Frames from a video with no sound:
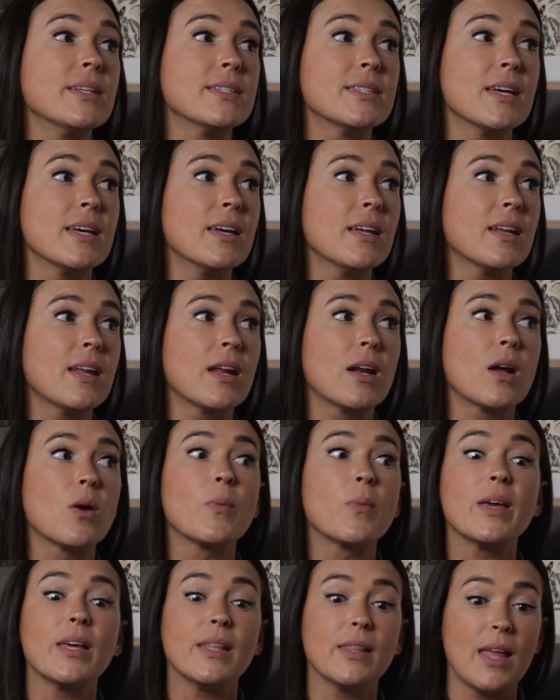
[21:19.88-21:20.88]
is it and
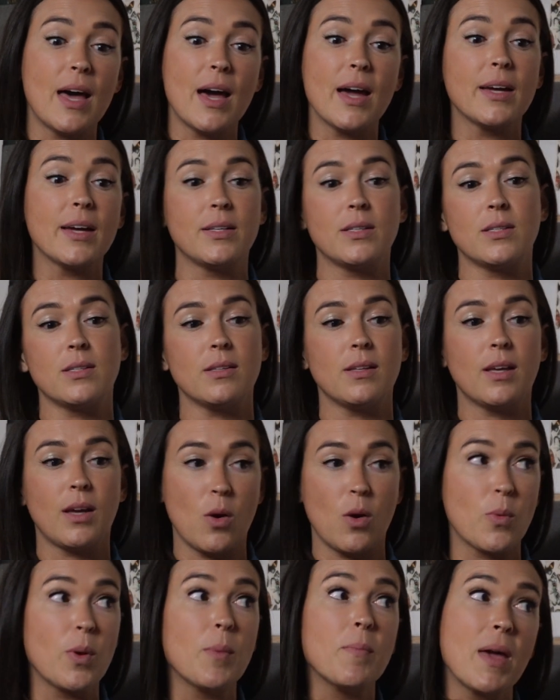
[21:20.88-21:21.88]
are we aligned
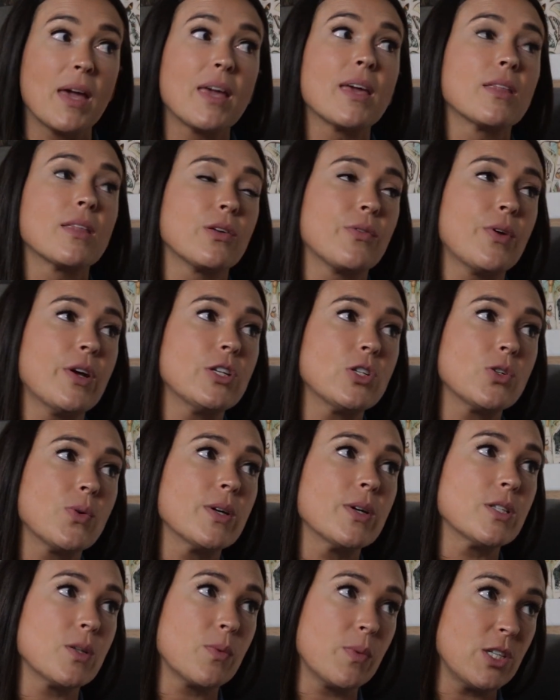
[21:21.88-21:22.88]
like are we making the right
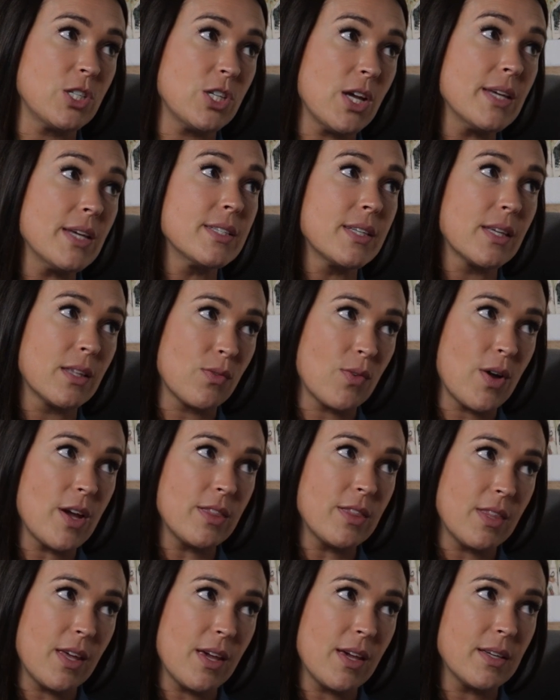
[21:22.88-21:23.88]
choice are we chasing the
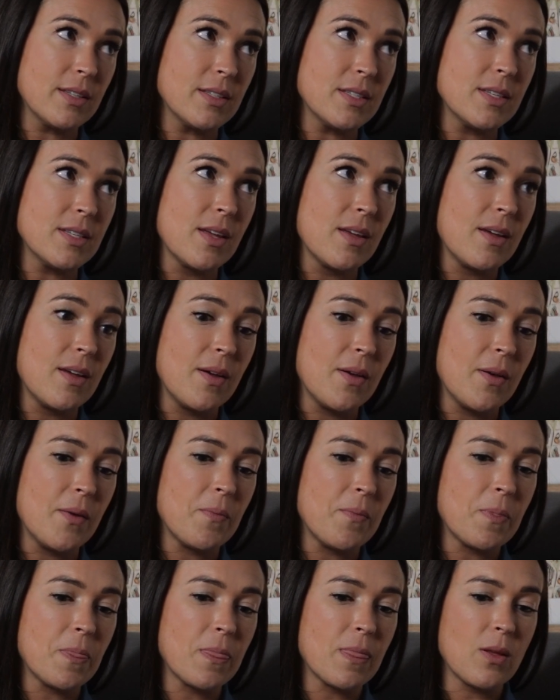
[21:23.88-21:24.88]
right things
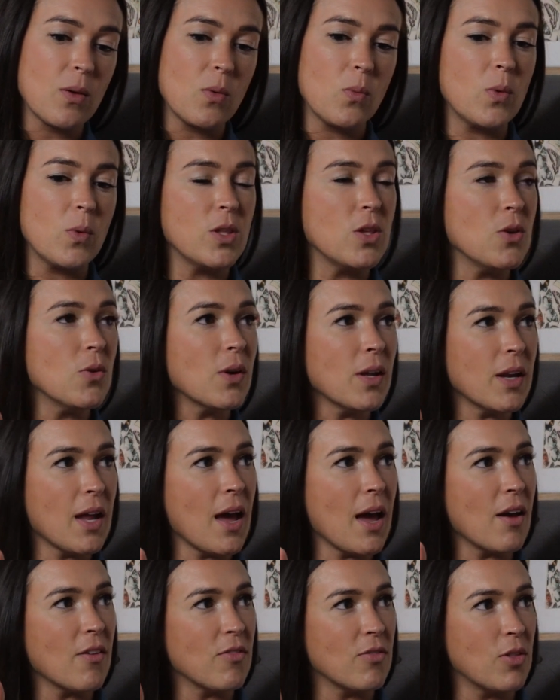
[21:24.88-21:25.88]
yes when you can
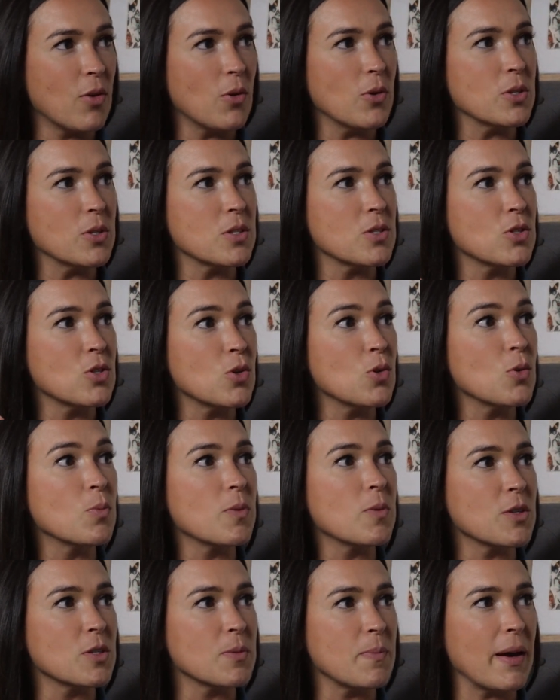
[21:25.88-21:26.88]
have those two
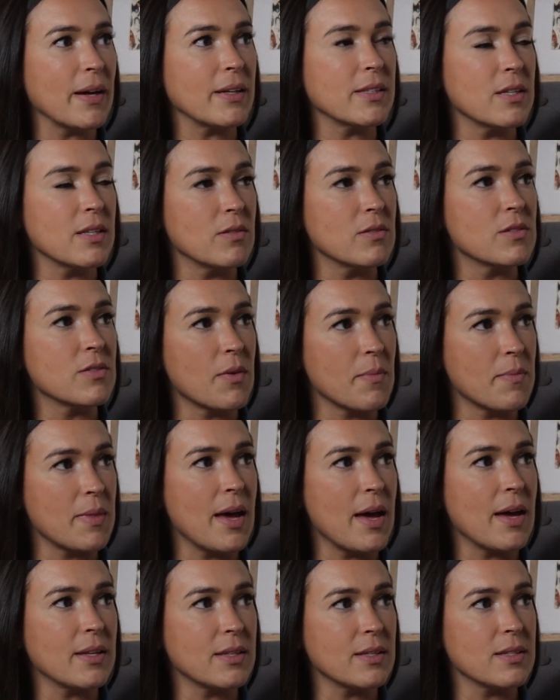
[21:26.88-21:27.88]
perspectives from
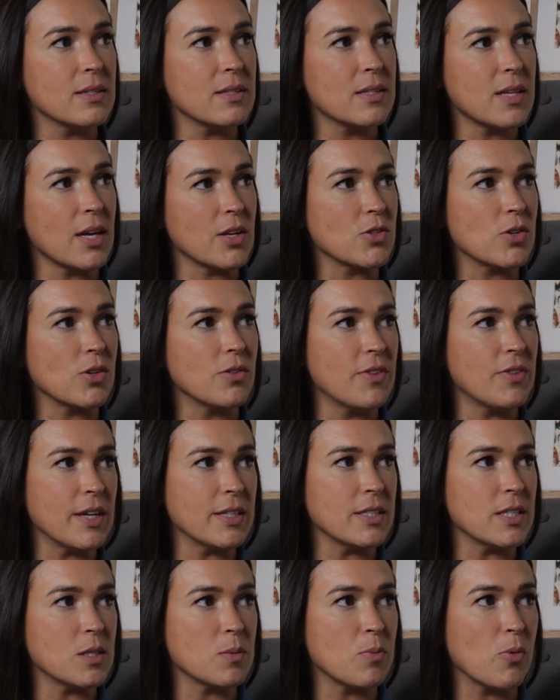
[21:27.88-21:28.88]
that central
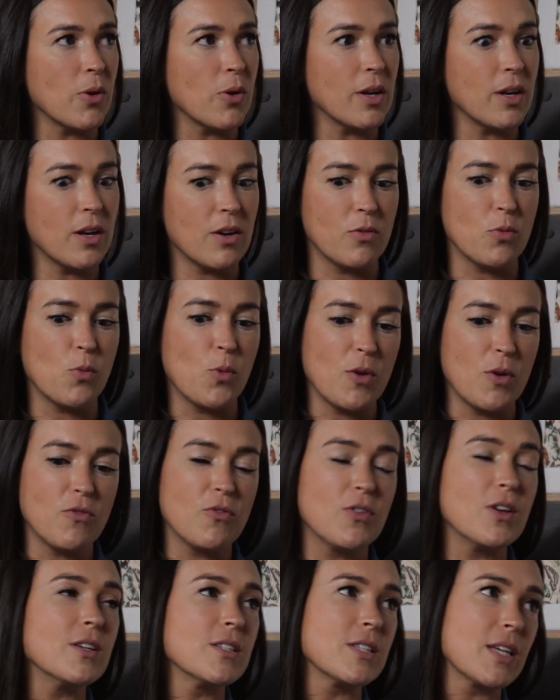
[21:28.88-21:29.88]
vantage point of what
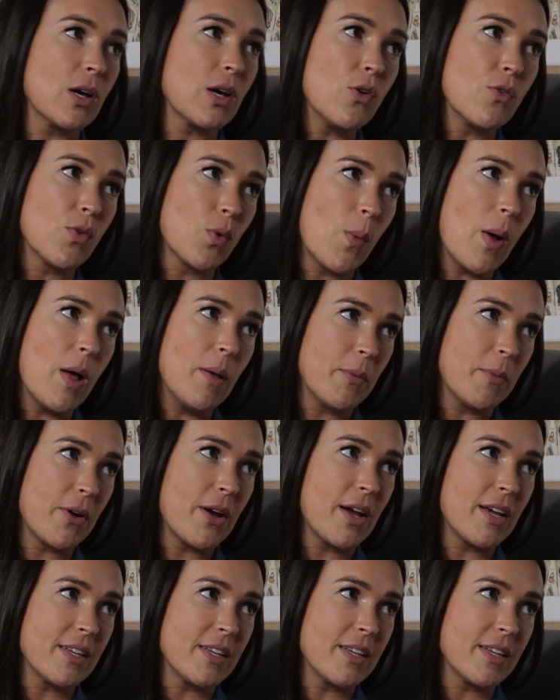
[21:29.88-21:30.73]
feels like overwhelm or